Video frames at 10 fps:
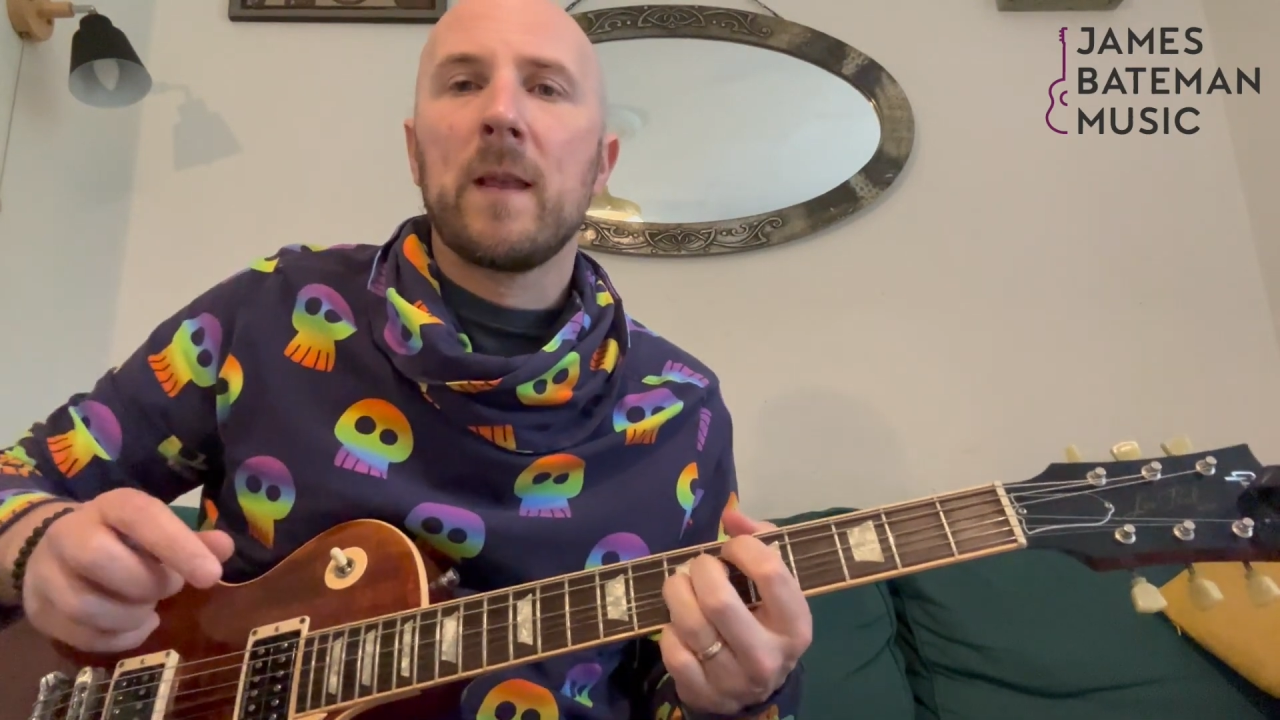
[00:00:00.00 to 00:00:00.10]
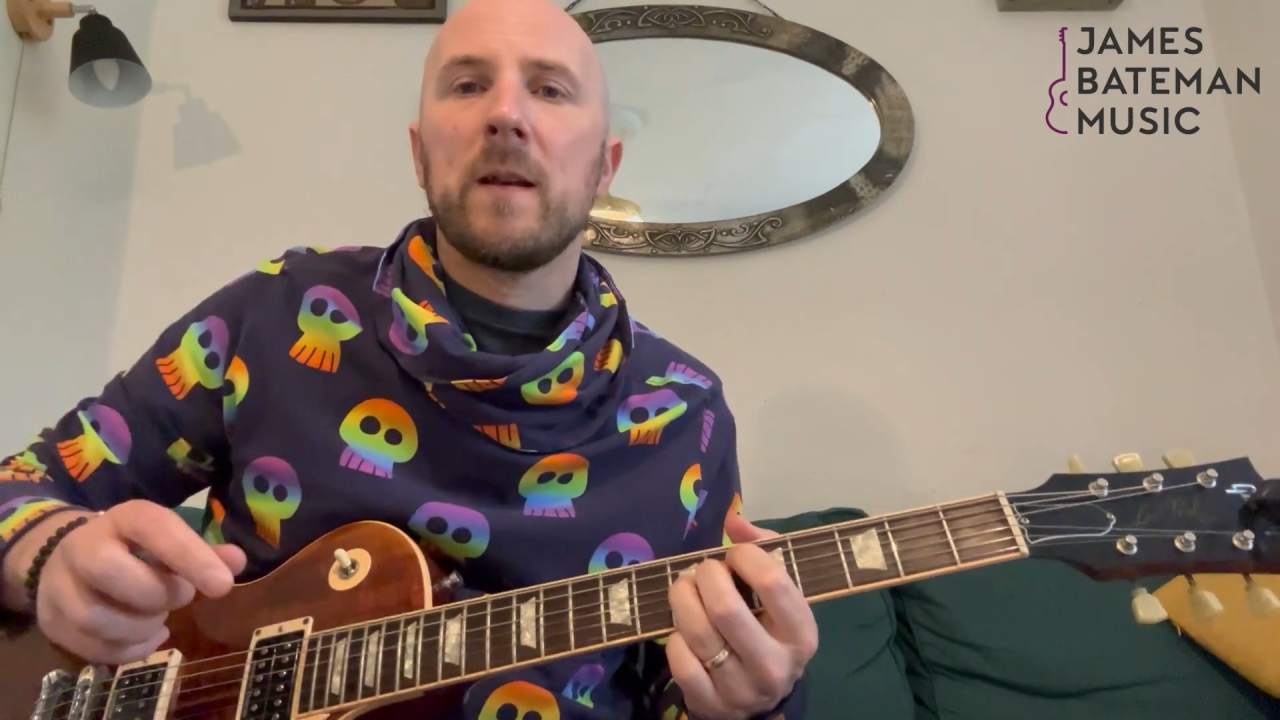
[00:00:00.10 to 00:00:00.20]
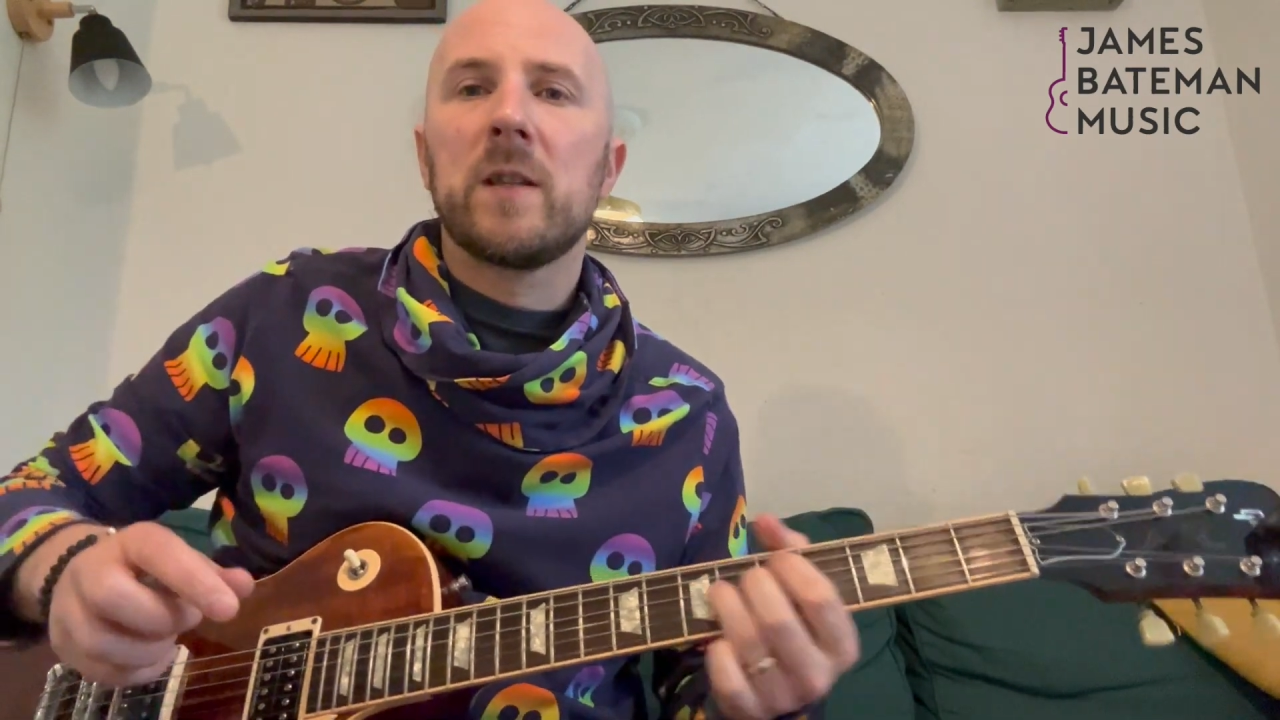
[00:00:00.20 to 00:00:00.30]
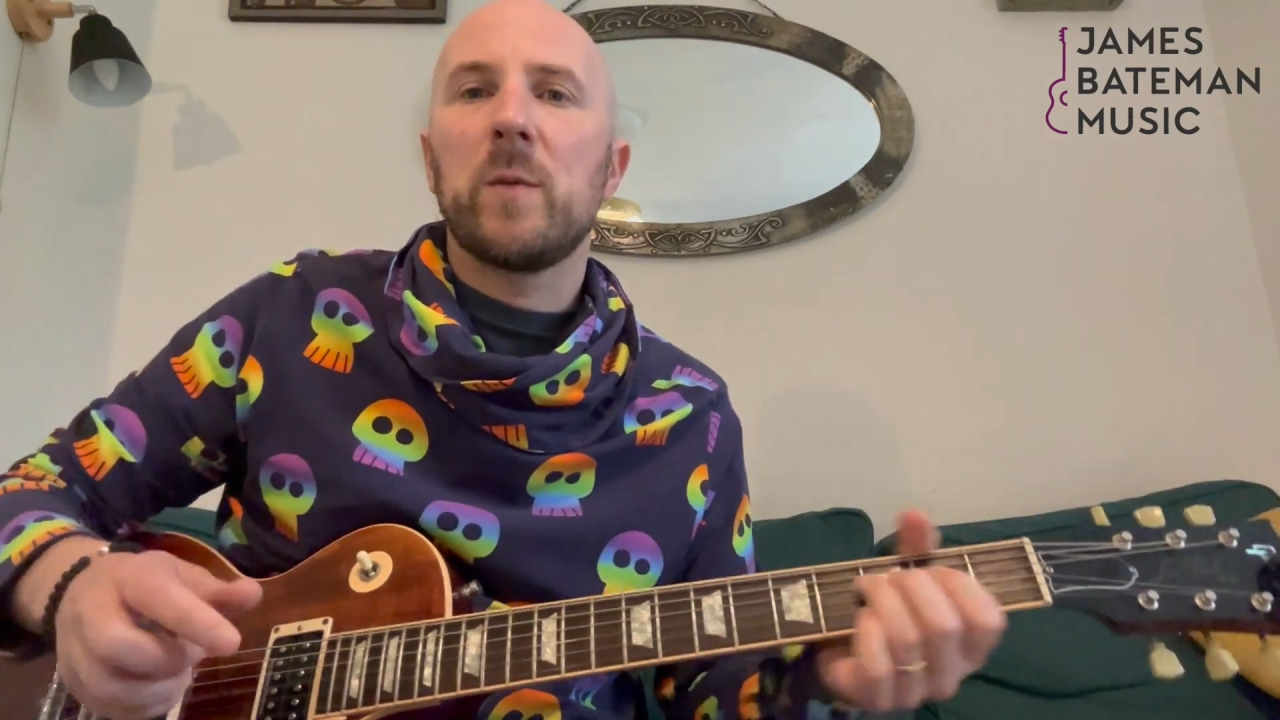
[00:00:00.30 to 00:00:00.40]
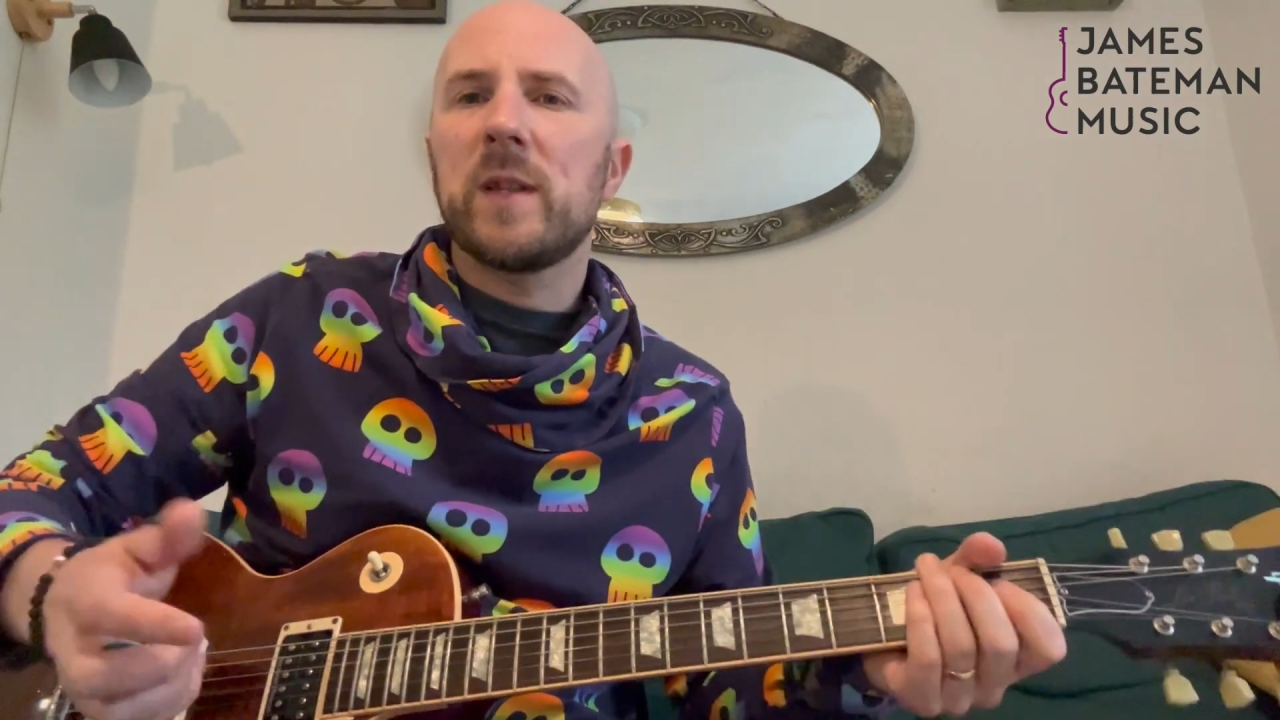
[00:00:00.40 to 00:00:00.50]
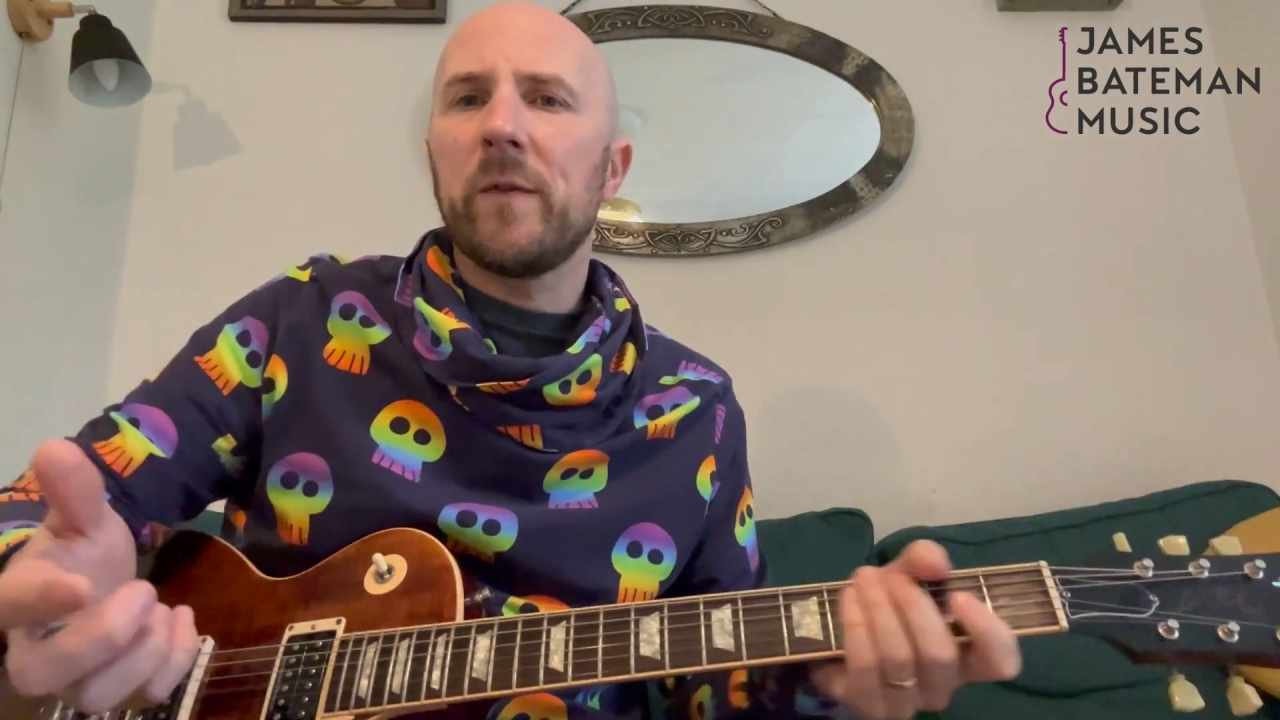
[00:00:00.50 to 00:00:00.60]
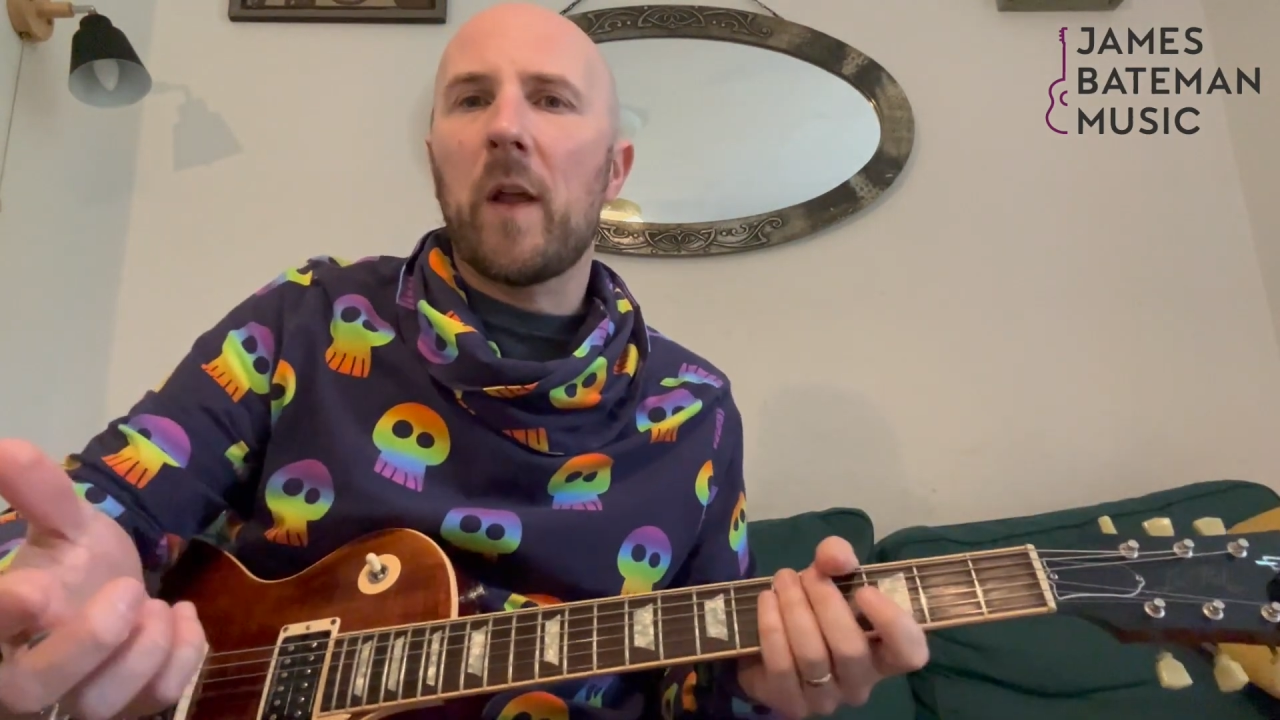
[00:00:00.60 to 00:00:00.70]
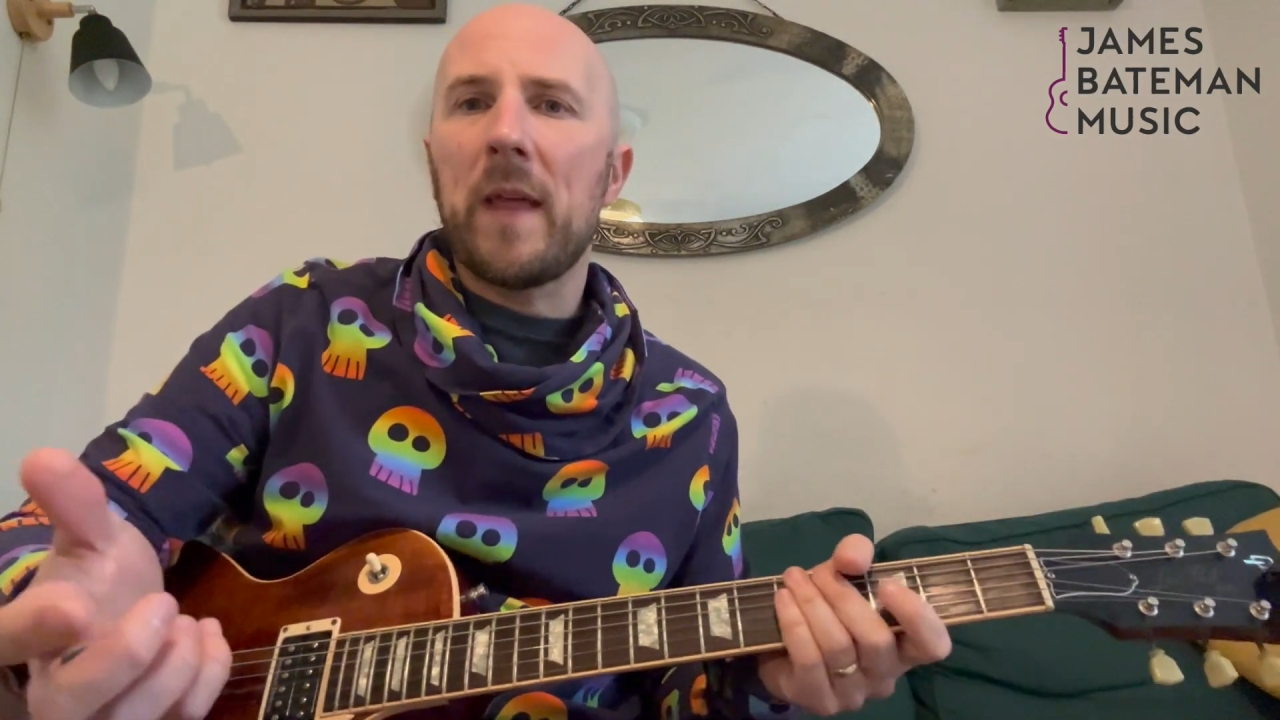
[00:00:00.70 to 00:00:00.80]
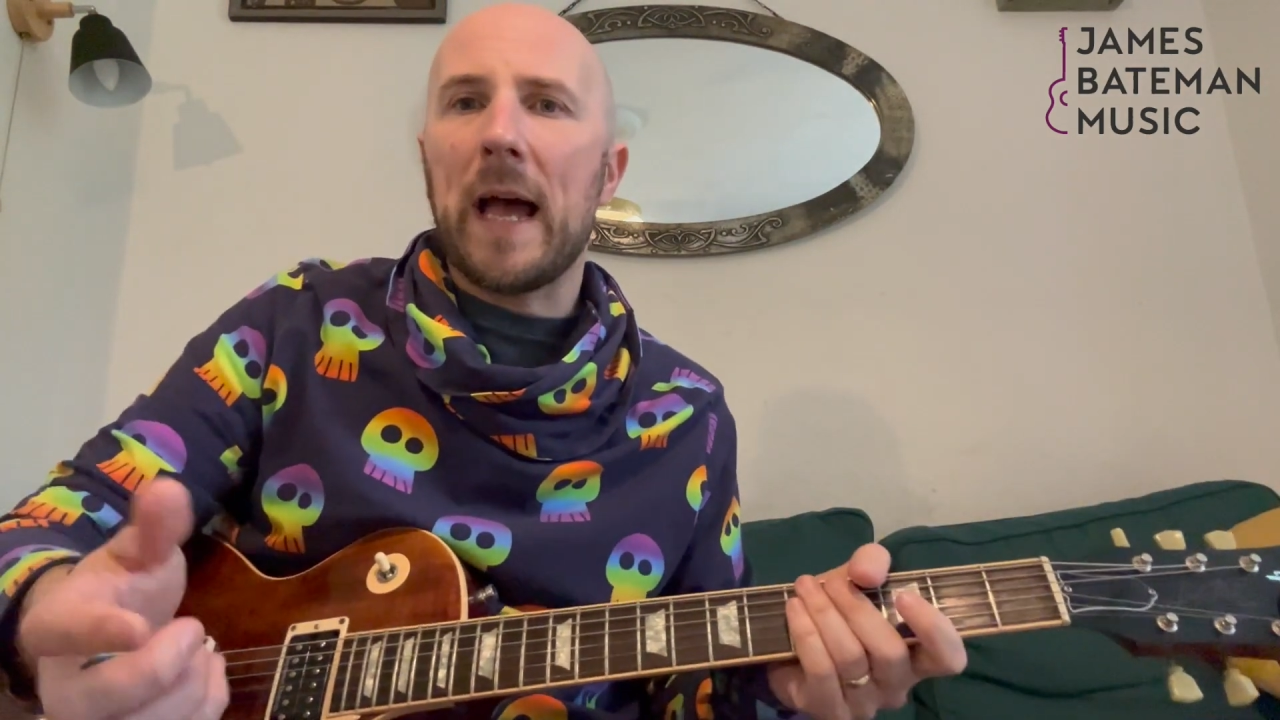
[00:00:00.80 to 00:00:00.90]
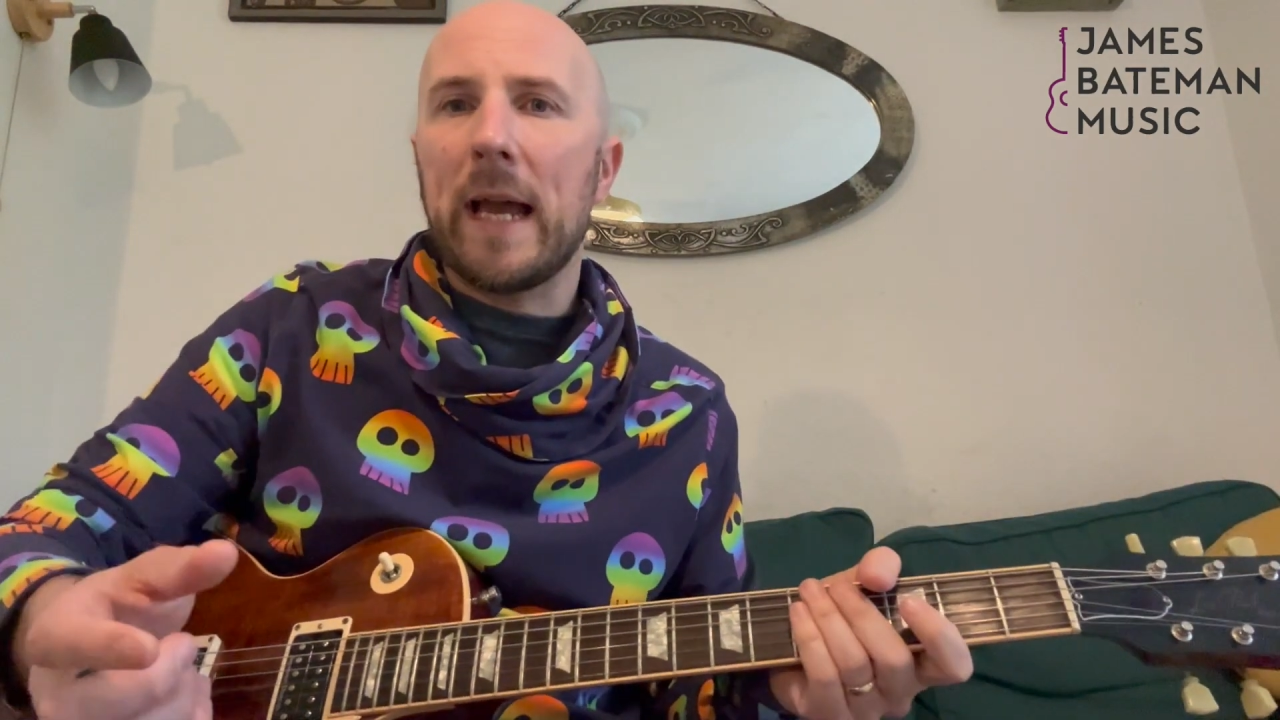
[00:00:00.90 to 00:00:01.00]
So with something
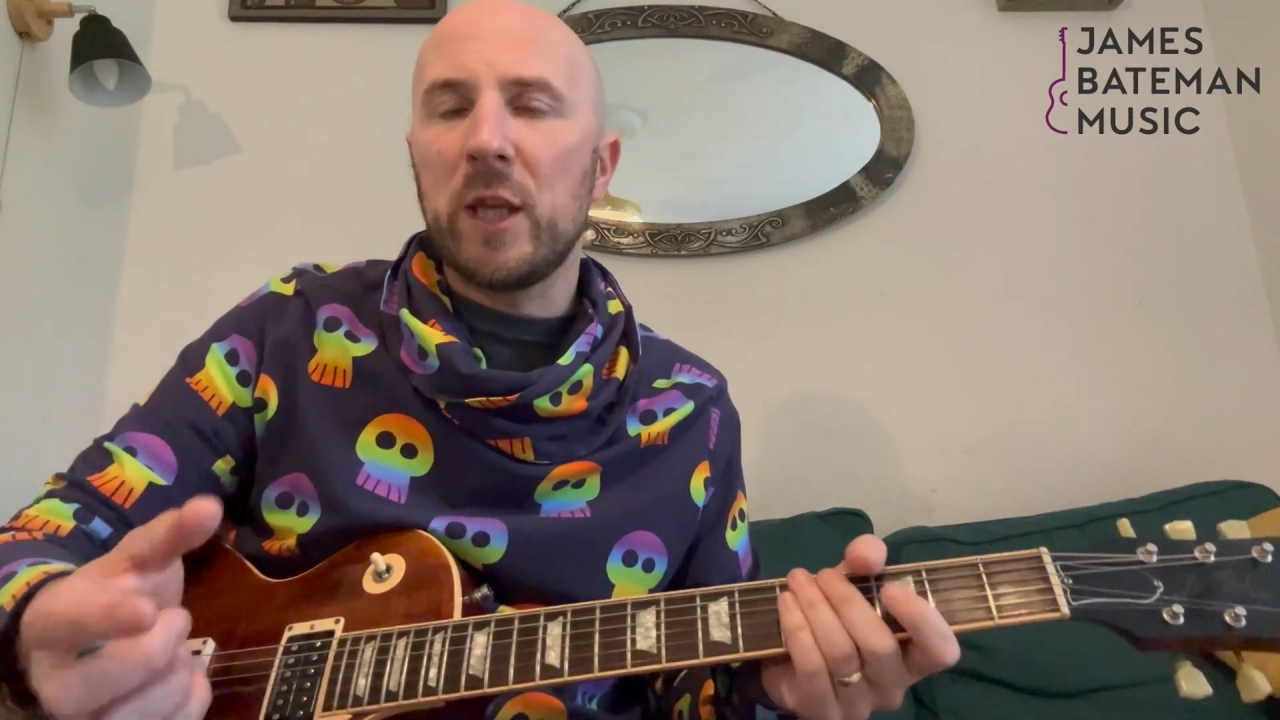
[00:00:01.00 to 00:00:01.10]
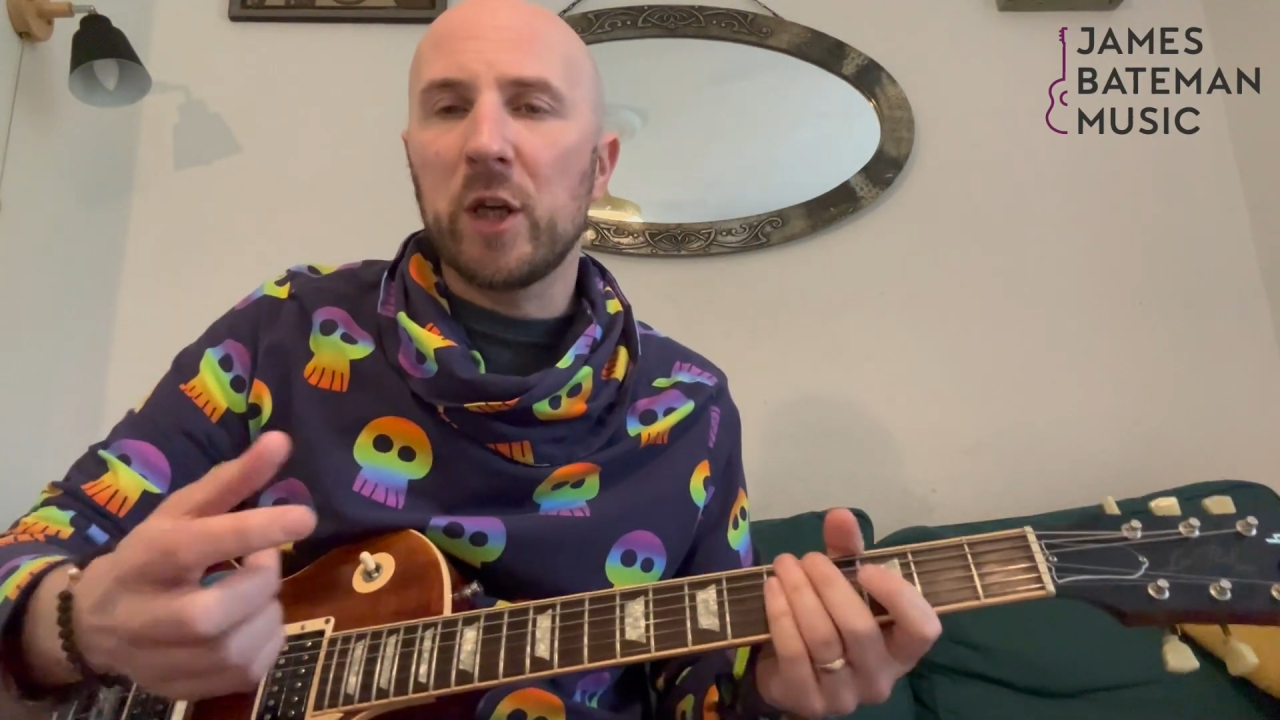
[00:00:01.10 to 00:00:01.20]
like that,